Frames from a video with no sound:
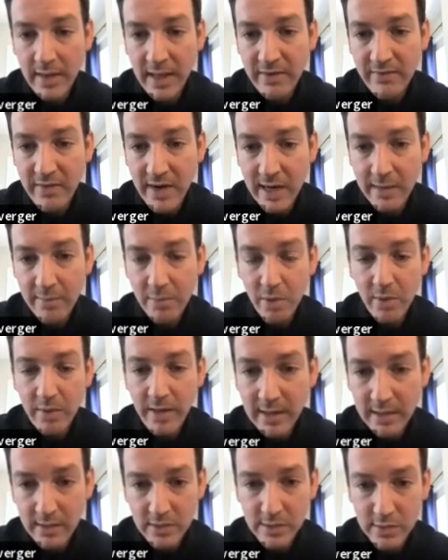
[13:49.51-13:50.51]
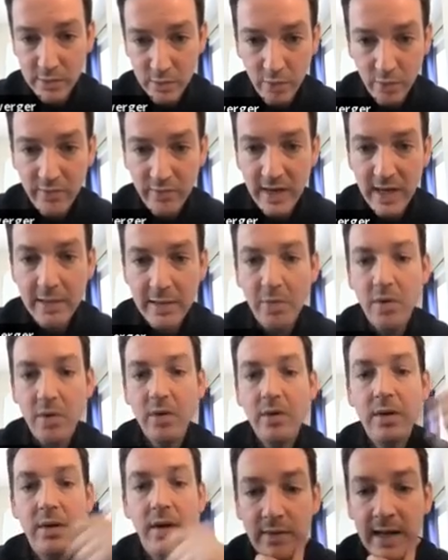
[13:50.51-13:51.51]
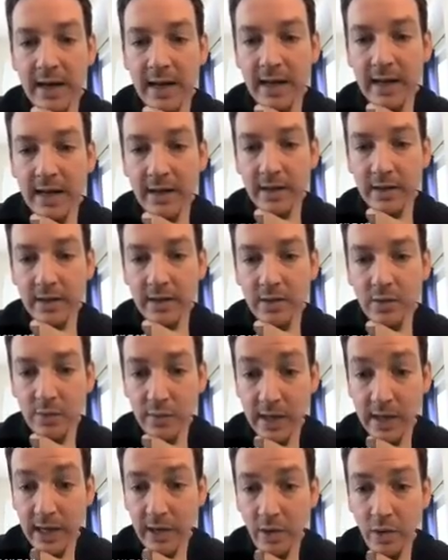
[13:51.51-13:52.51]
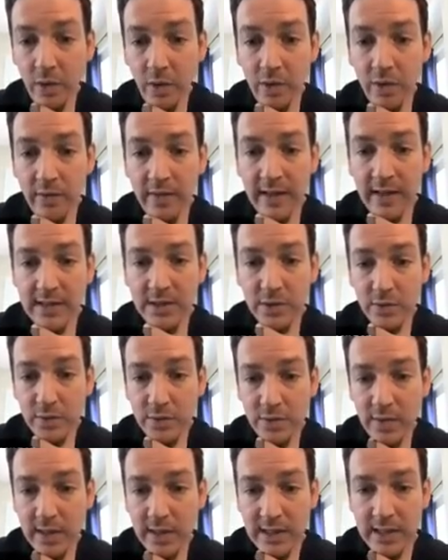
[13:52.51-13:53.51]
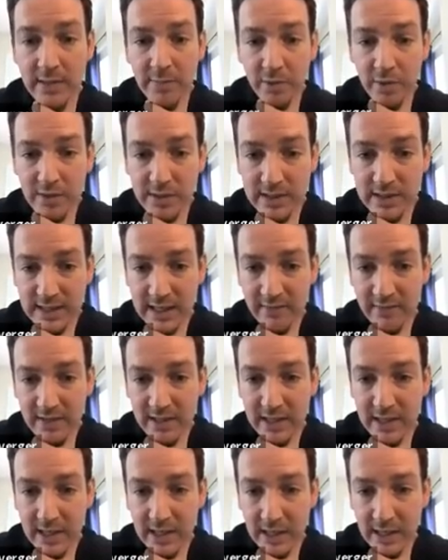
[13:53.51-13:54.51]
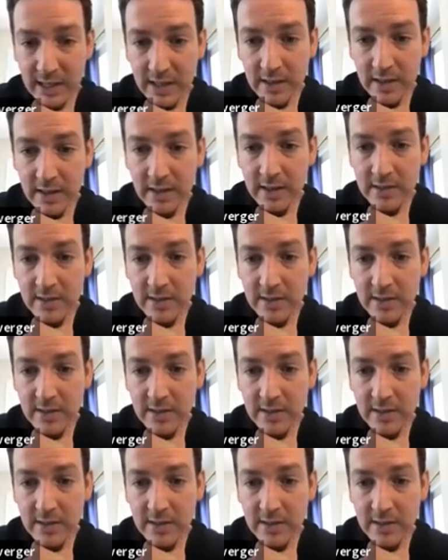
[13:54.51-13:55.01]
that stored variable that I created earlier, that's user ID. I'm going to save it here.